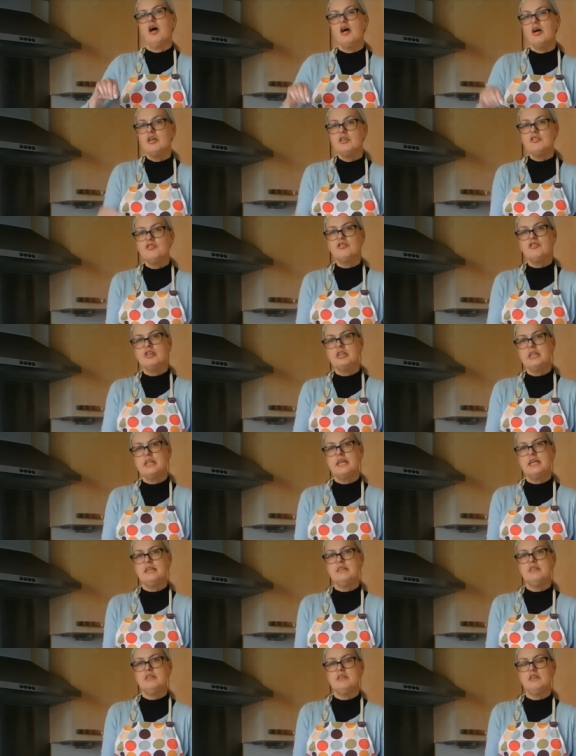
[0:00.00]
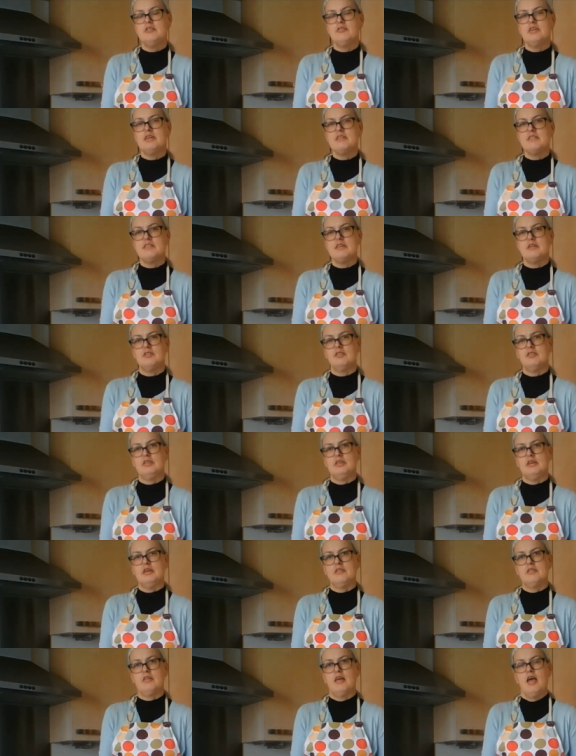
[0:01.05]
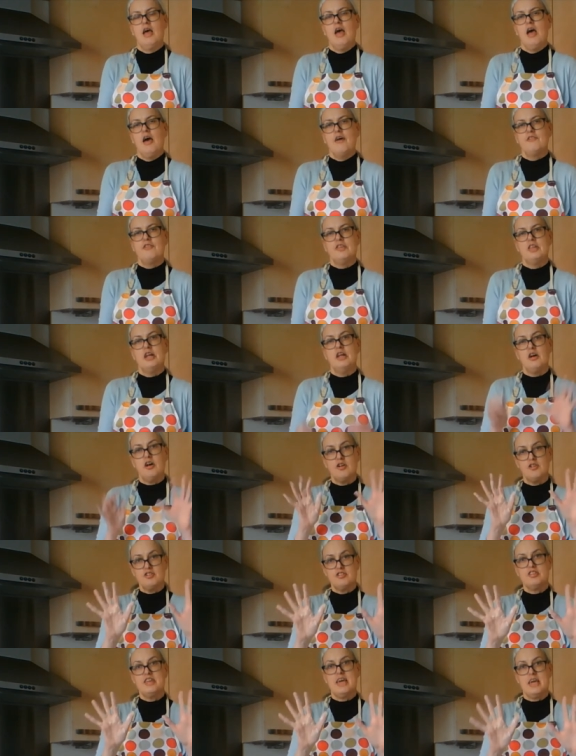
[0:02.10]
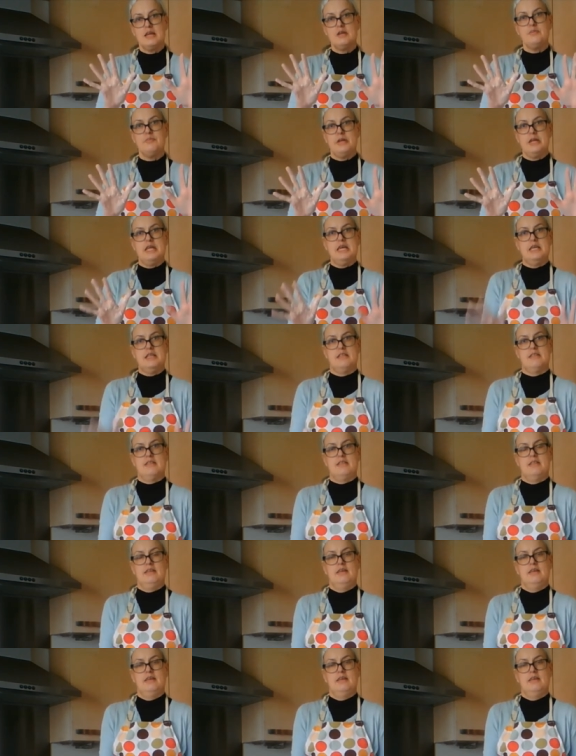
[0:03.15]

180 degrees Celsius for the last 10 minutes.